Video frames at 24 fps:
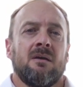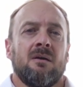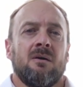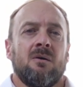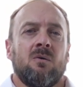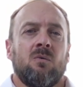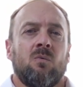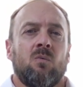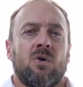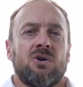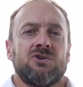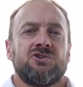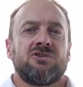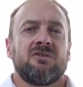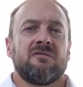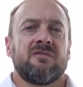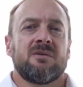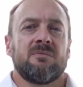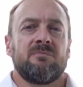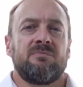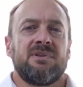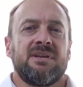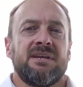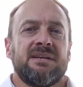Once you've
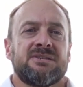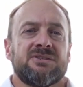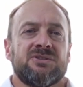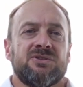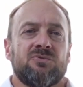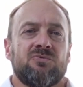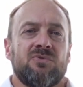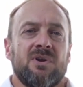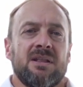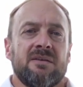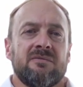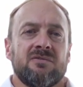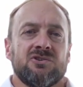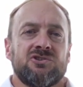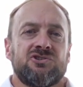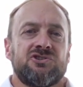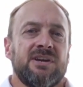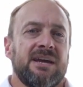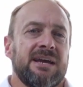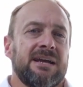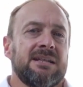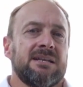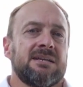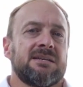completed the relevant
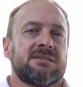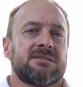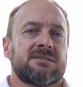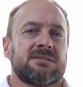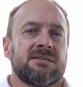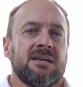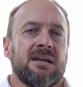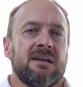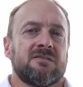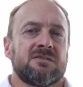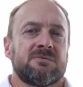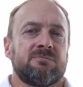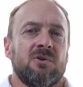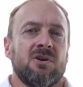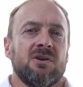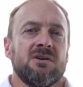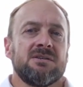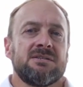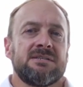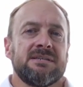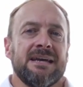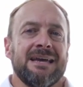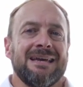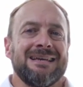checklists and have
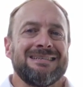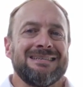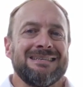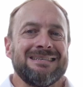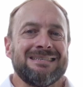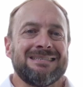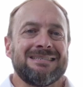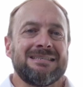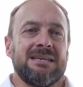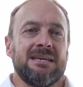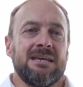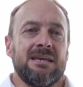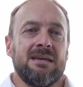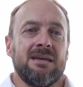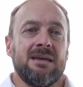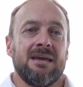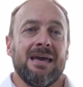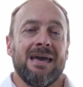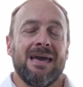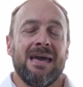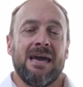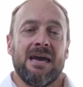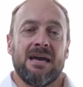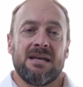spoken to ATC,
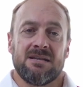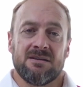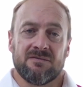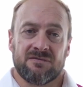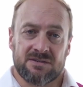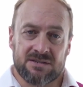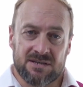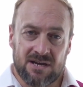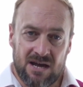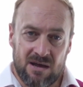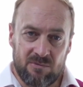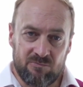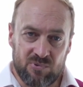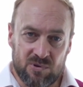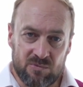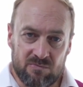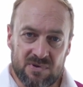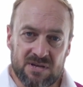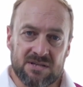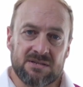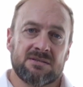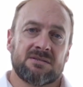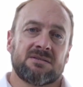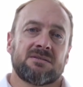and if time
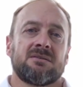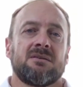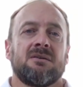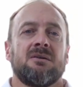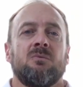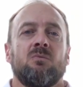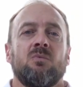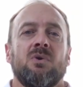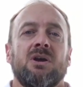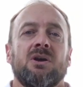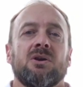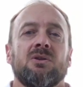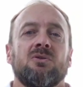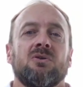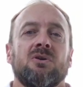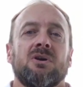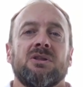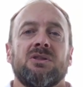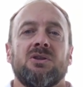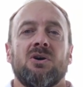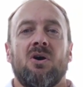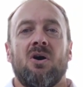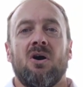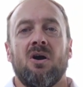permits, we can look
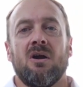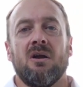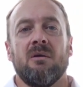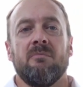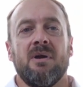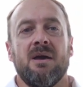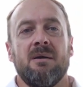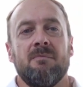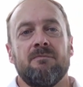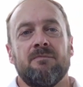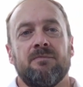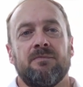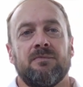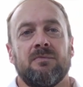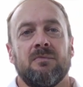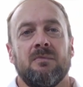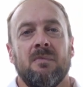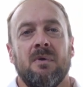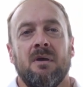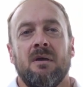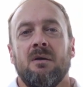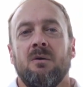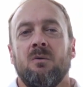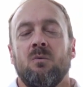at the RMM.
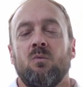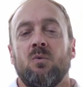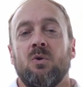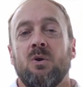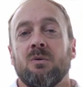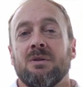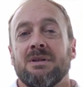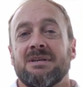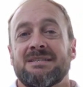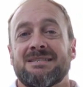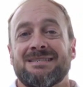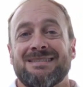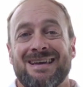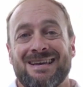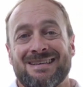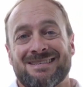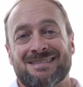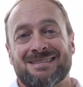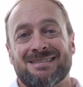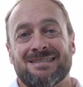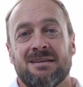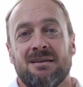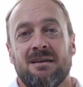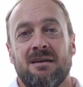We will
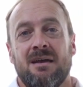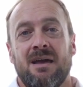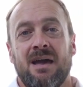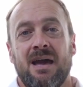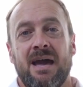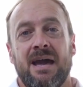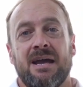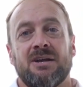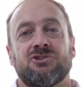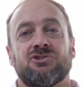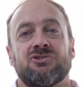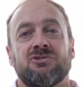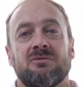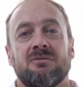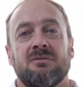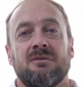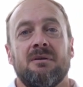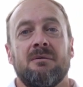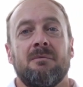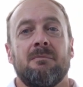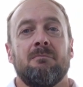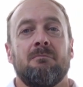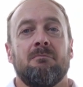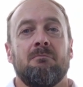assess, action,
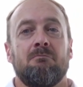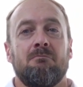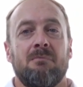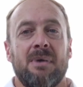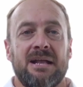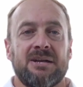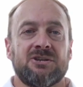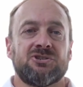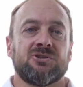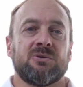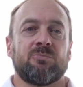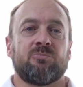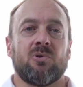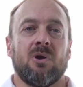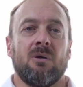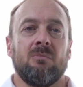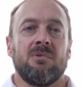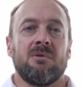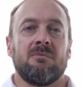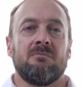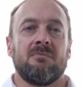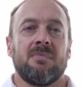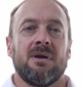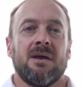manage the
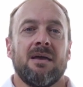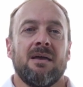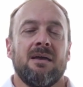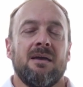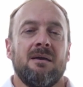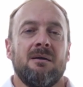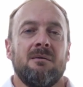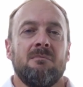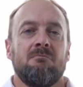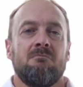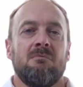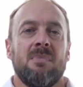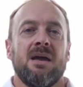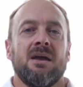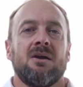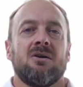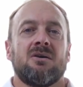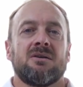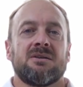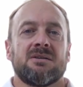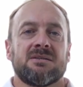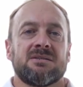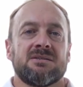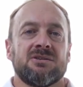problem, make
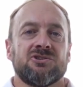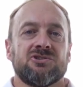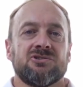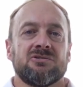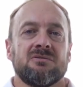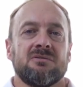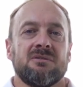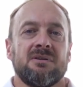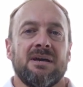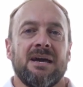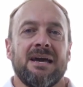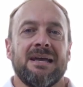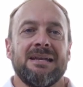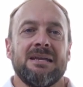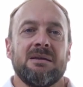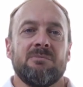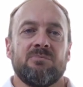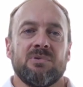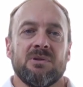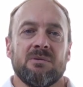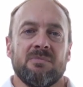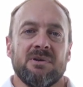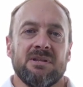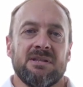our decision and
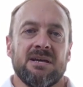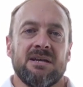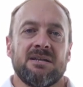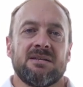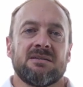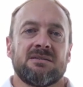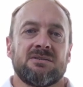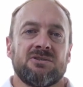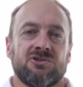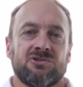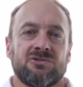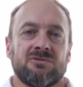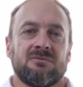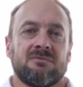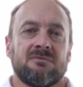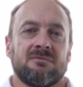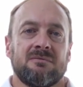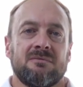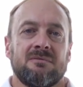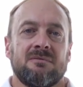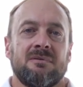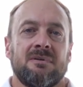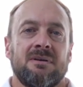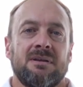implement that decision.
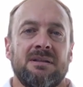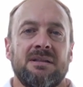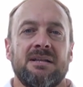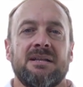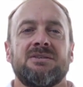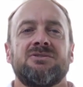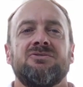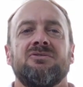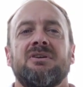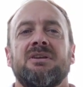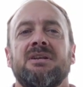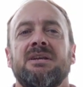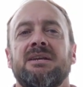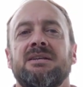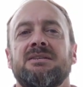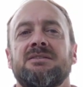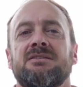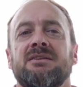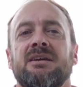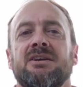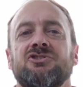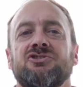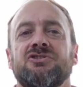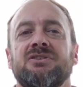Let's look at each
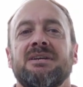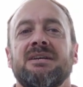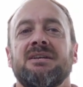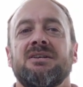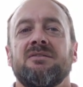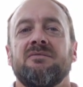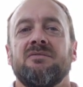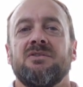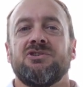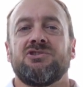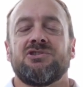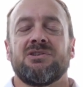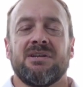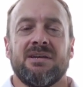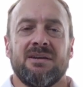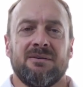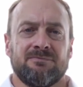section individually.